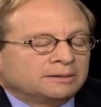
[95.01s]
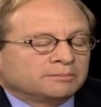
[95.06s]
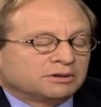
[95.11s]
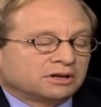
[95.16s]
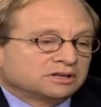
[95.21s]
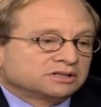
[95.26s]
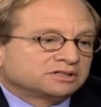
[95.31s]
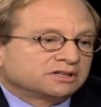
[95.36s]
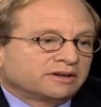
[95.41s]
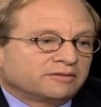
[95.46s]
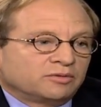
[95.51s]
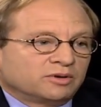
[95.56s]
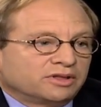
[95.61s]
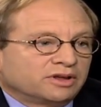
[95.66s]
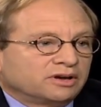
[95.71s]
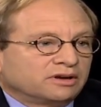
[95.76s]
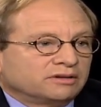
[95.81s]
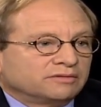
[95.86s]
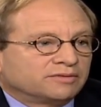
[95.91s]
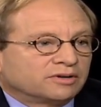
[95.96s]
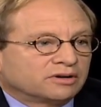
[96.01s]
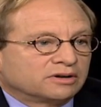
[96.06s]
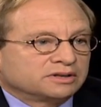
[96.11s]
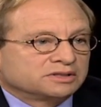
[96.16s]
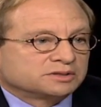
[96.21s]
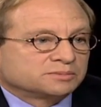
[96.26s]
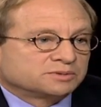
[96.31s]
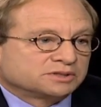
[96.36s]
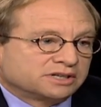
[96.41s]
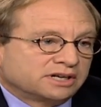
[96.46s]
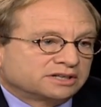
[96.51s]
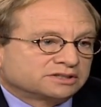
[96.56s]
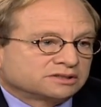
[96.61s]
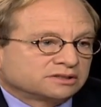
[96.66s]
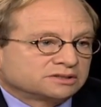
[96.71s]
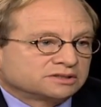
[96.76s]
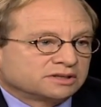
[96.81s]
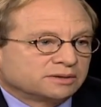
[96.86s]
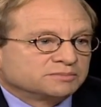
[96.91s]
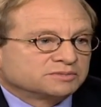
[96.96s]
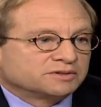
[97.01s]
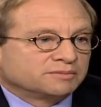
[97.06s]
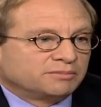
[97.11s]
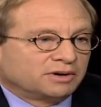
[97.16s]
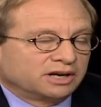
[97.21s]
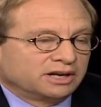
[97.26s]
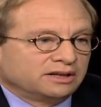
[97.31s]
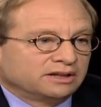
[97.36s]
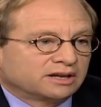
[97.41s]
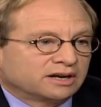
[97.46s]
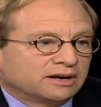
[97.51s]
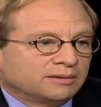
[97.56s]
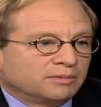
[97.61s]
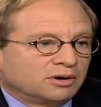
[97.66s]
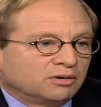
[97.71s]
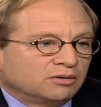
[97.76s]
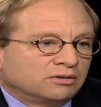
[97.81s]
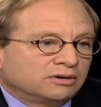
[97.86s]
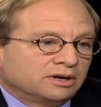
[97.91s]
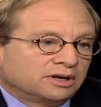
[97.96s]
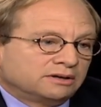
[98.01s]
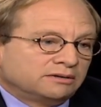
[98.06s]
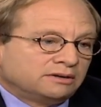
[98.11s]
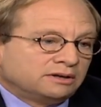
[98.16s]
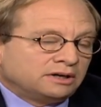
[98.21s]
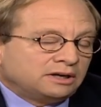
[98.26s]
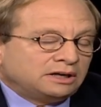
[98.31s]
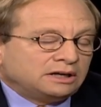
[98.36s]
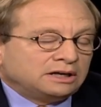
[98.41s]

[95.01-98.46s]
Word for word: Plus, they've withheld very substantial sums of money that I'm owed. And